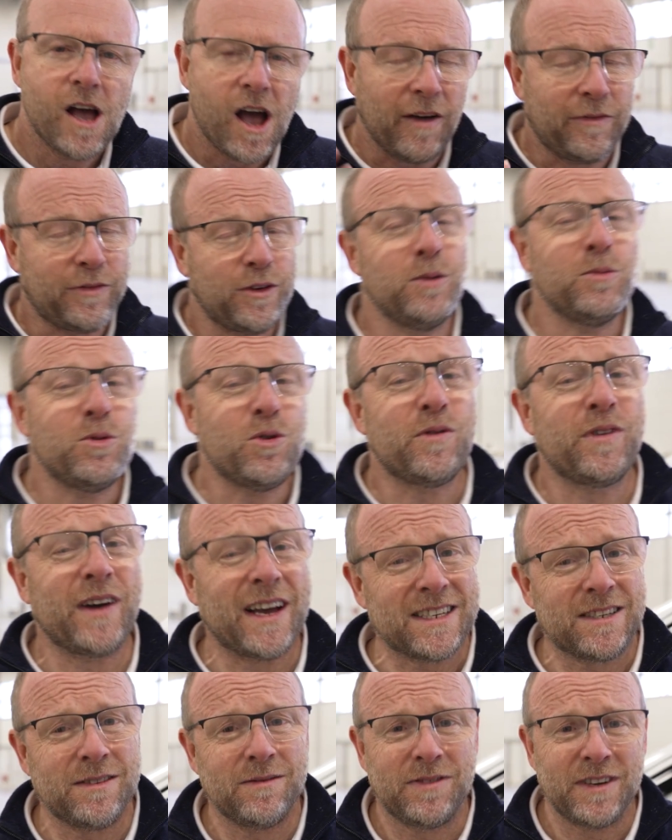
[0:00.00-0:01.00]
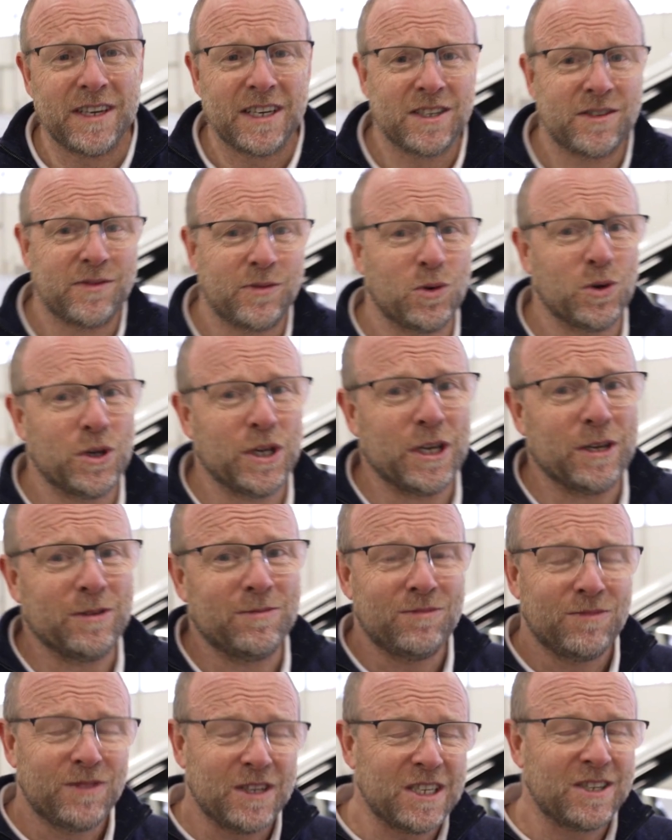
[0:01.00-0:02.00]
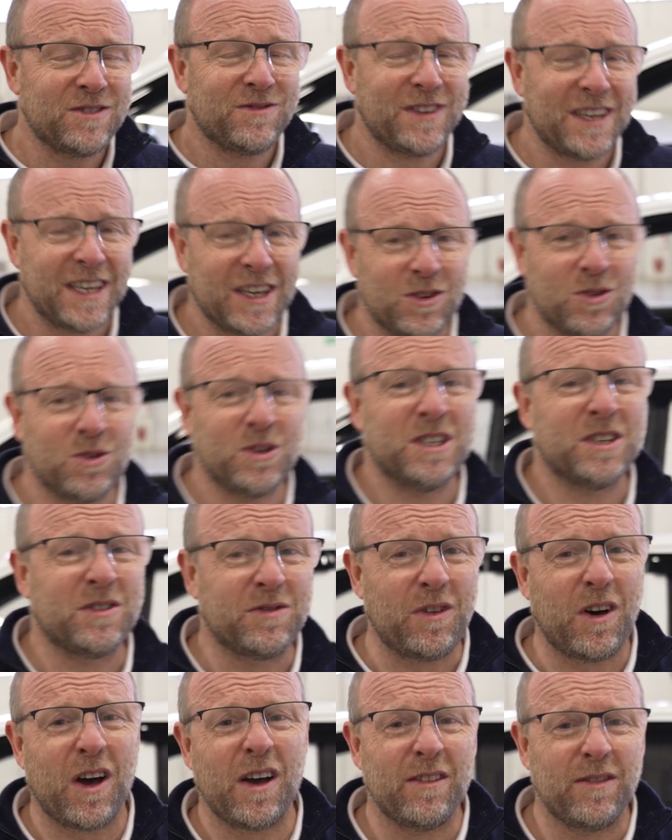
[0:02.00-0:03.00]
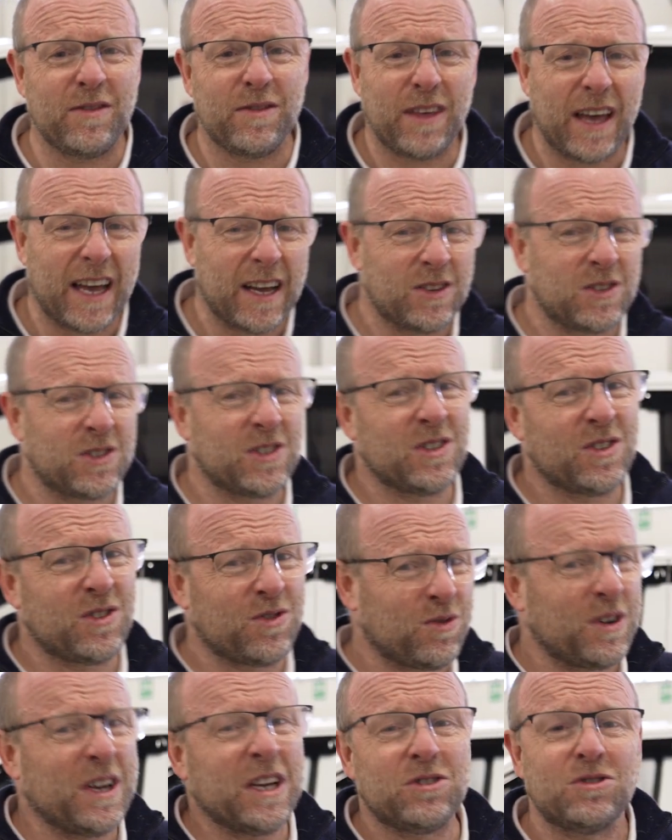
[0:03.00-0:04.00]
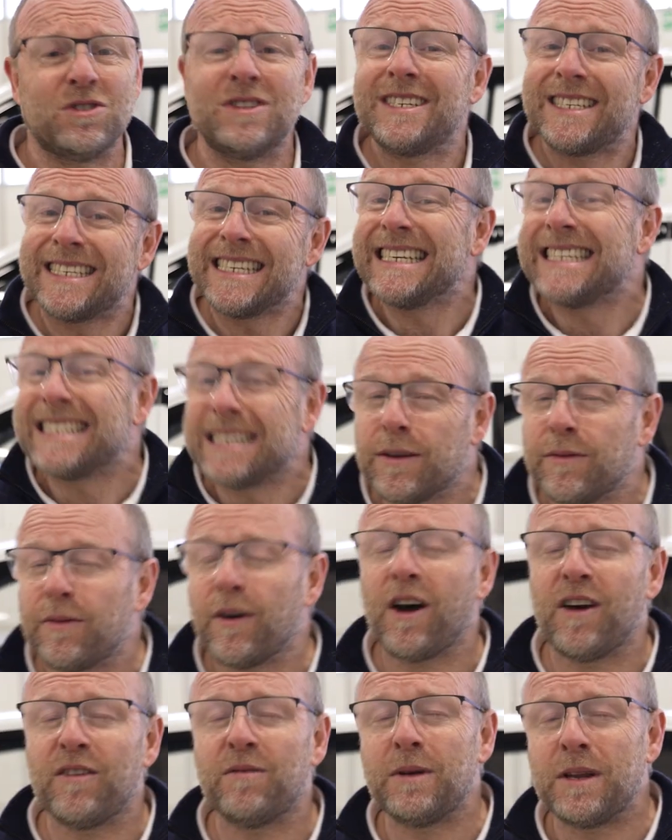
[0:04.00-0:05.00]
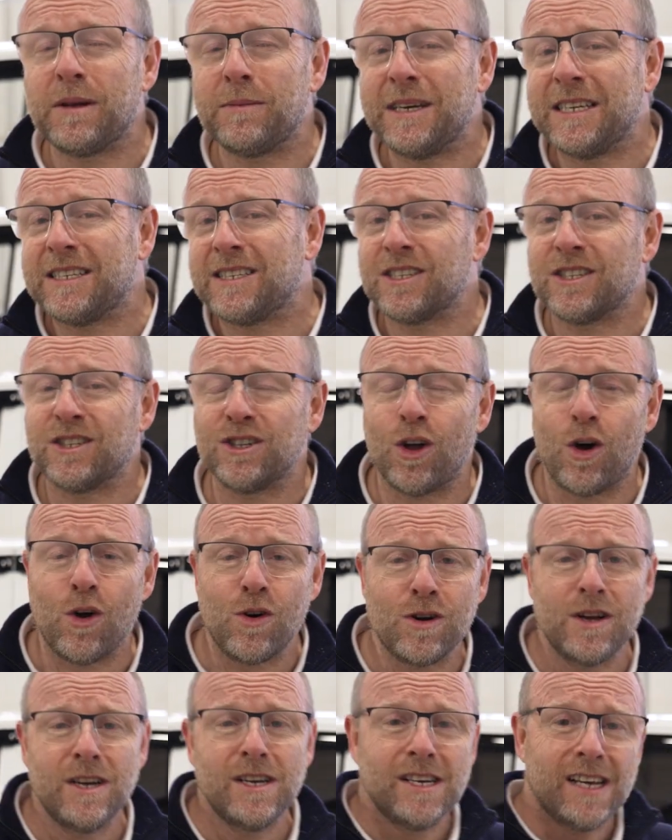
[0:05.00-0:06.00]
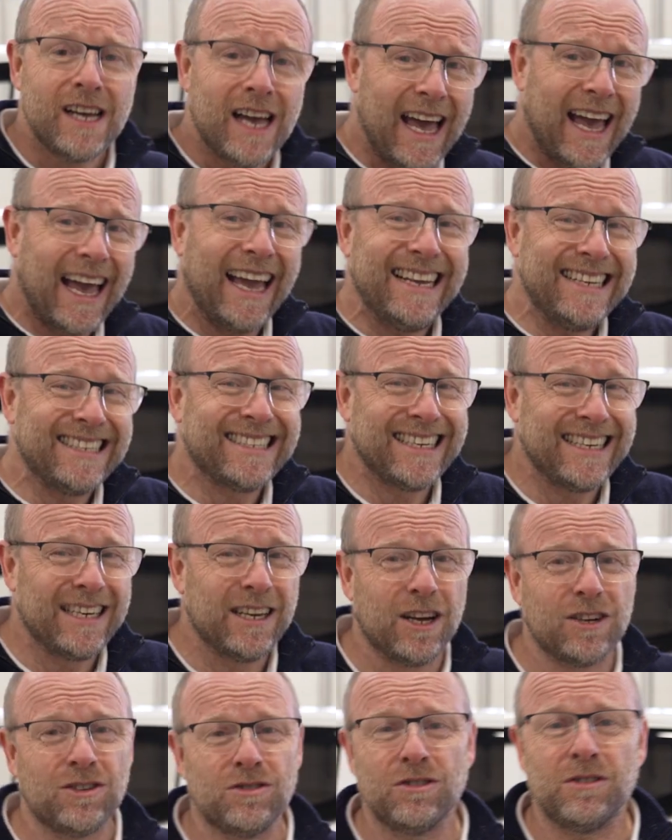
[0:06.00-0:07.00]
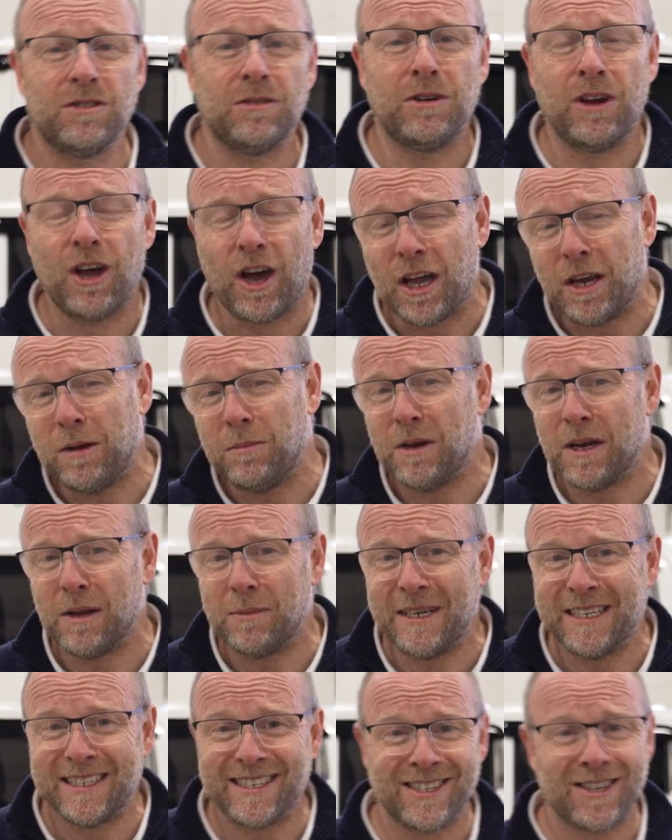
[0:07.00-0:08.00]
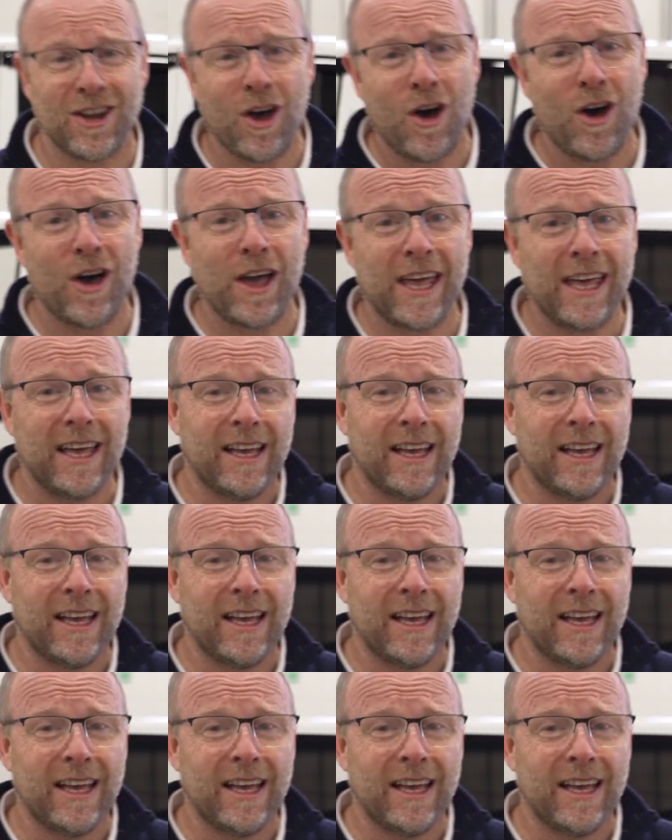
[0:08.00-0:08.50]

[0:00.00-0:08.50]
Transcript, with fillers: A few more facts and figures for you. This vehicle is five thousand three hundred sixty-five millimetres long, one thousand eight hundred nine millimetres high